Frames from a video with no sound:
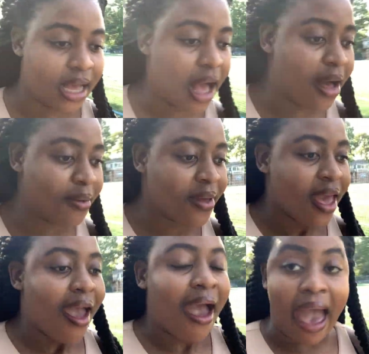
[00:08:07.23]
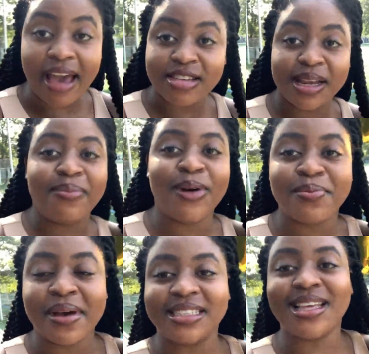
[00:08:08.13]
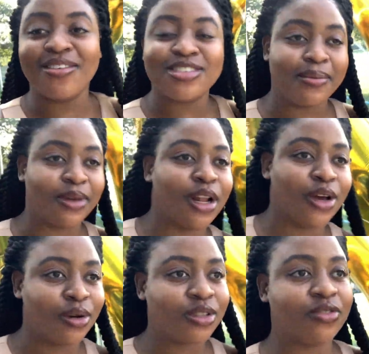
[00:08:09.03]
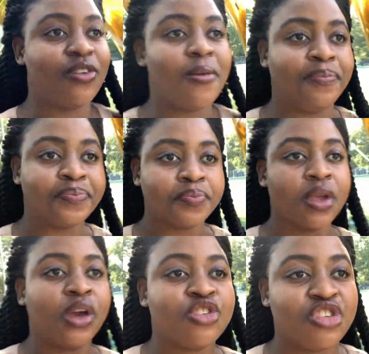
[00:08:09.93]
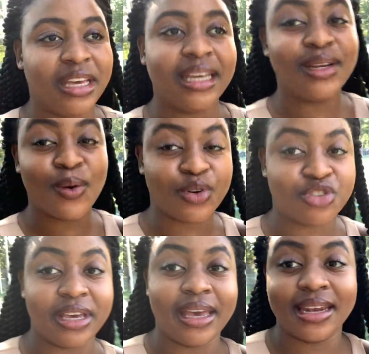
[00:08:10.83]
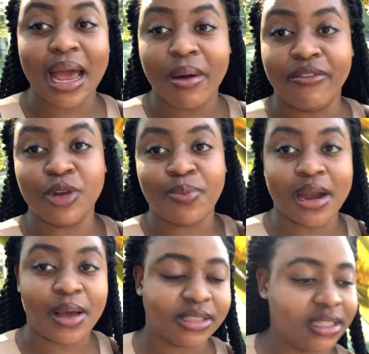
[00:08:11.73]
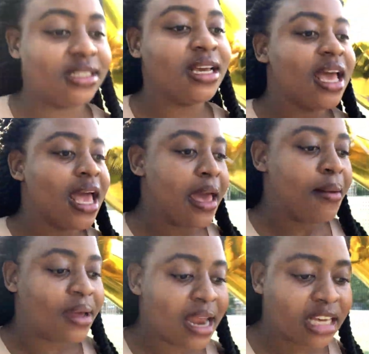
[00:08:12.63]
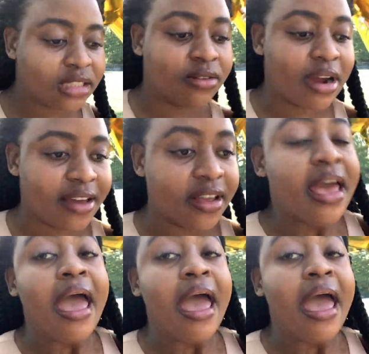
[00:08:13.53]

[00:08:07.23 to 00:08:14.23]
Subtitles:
I actually bought myself some clothes from Shein or Shein, however you pronounce it, but it hasn't arrived.